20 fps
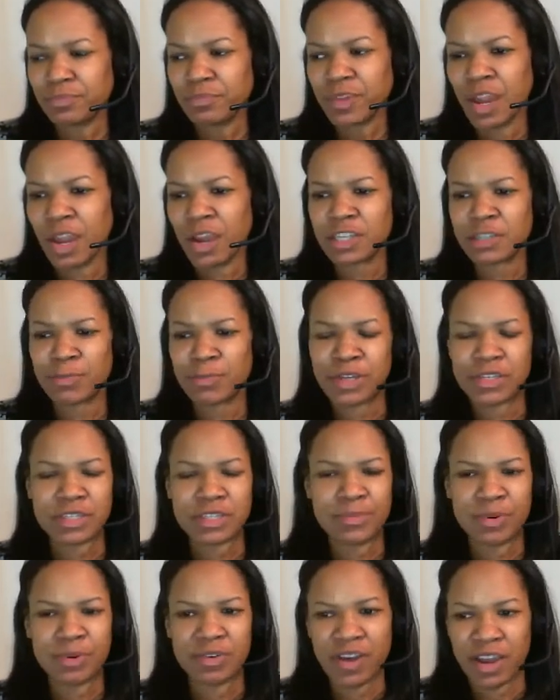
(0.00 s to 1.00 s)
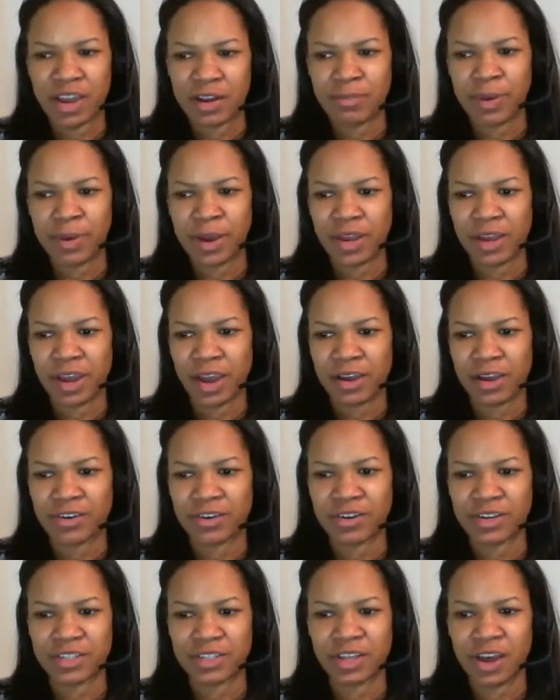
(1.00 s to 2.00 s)
are expressly provided by
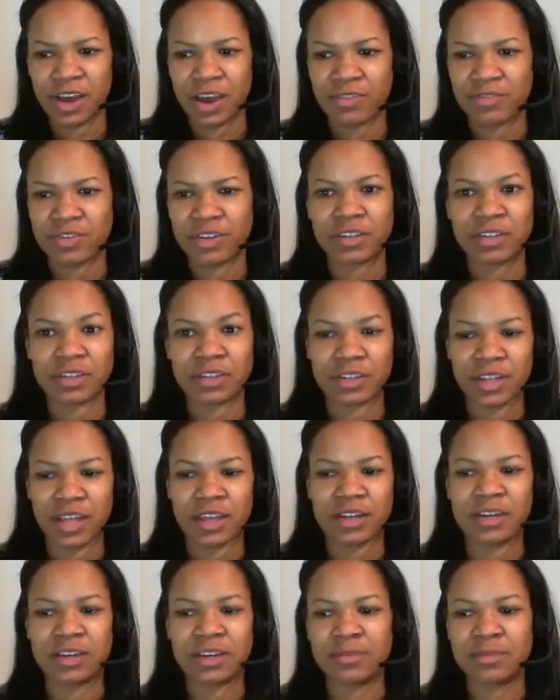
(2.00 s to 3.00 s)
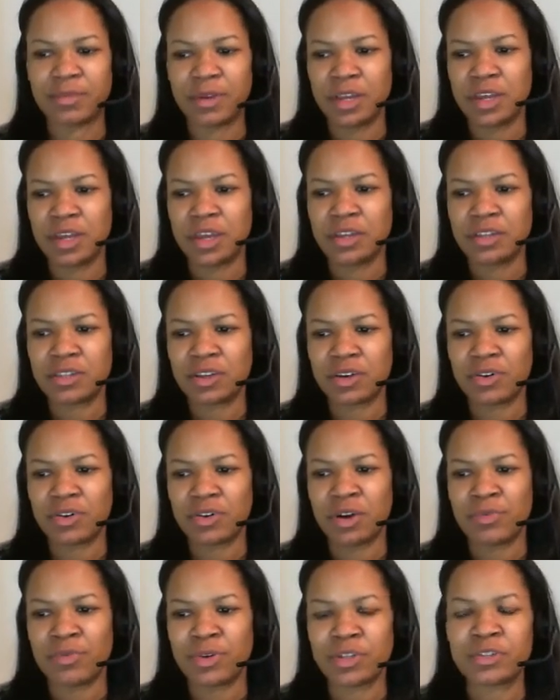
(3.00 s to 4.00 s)
Congress? I have to look that up. So
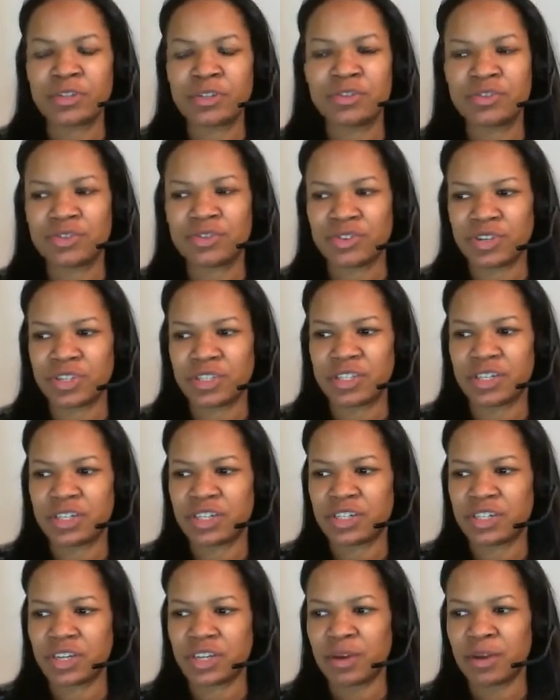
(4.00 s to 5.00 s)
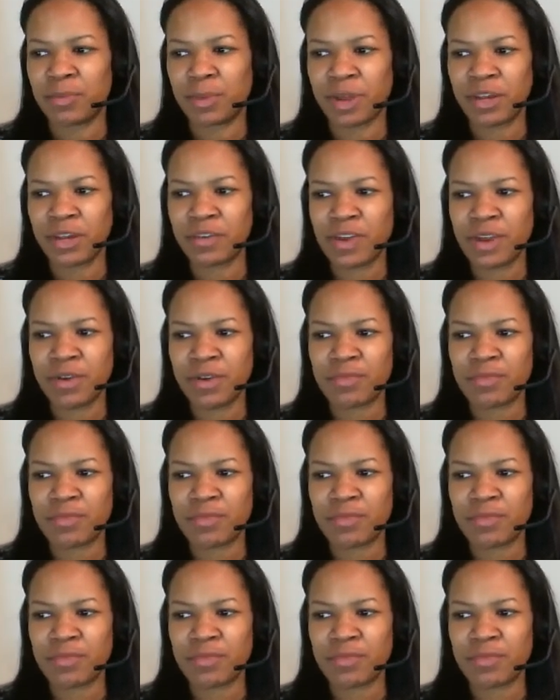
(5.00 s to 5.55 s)
original jurisdiction, a plaintiff can